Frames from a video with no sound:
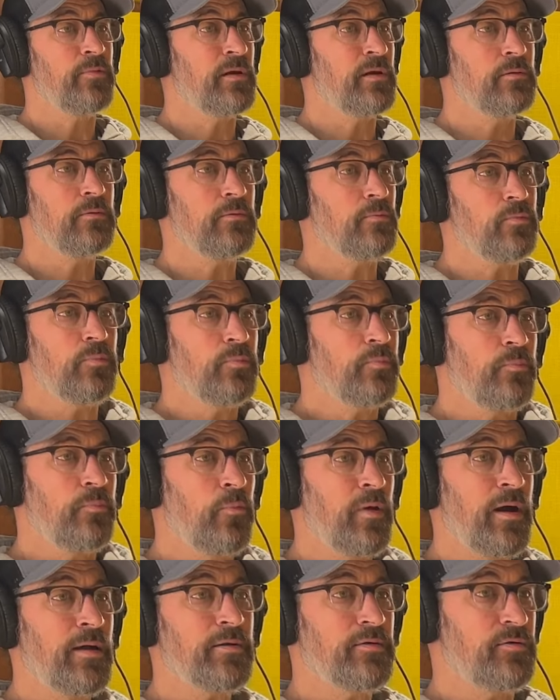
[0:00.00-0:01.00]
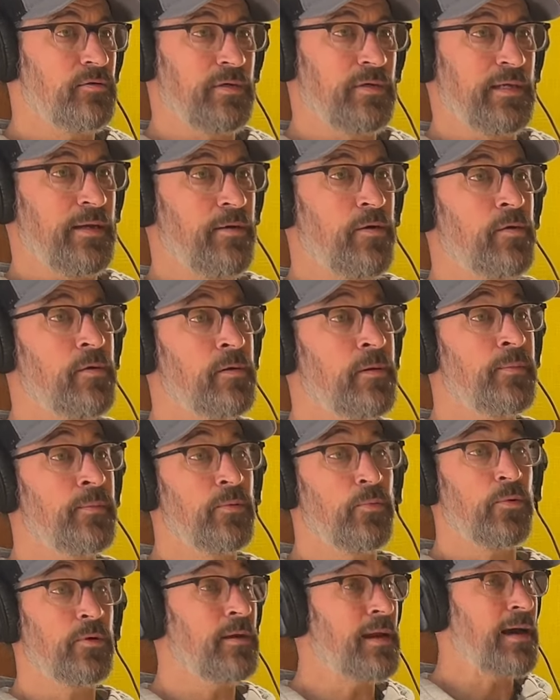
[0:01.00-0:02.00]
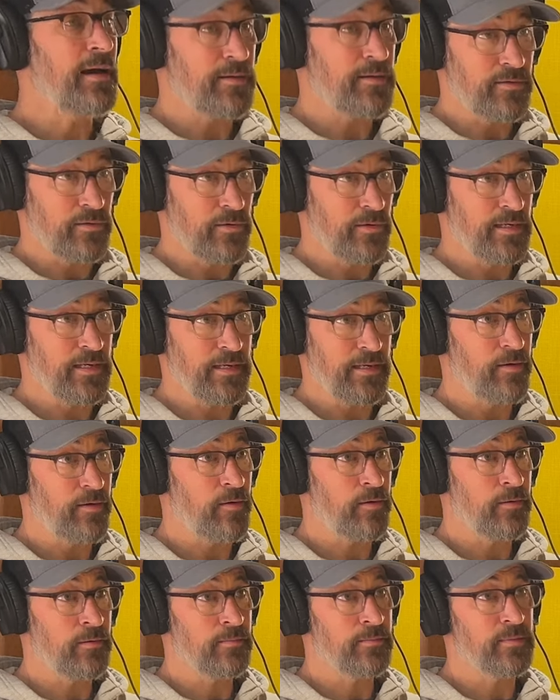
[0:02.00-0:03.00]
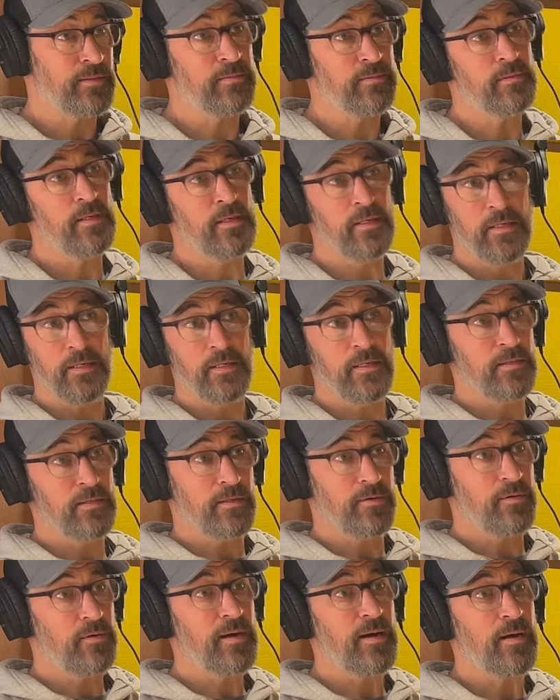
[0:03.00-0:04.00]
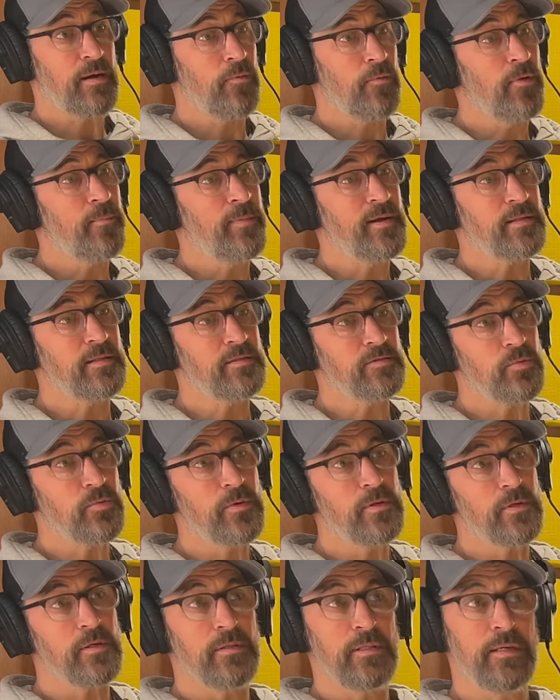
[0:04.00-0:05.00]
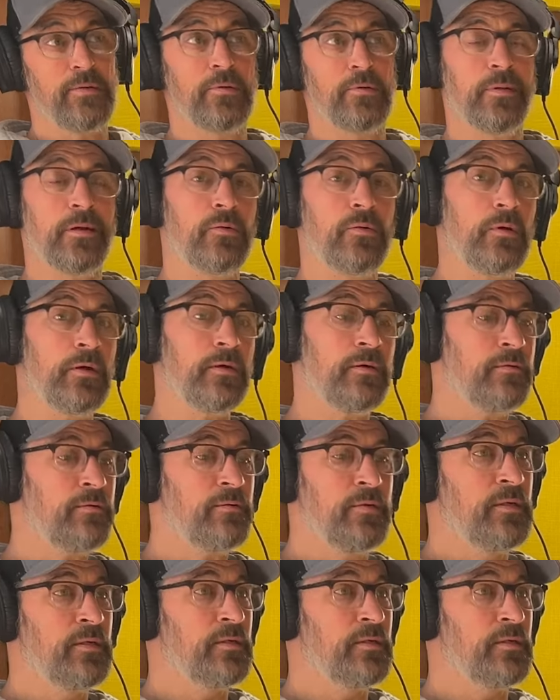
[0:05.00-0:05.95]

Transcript: we don't want to do any harm and we're not doing any harm. And, you know, how can we make this work? And they were like, well,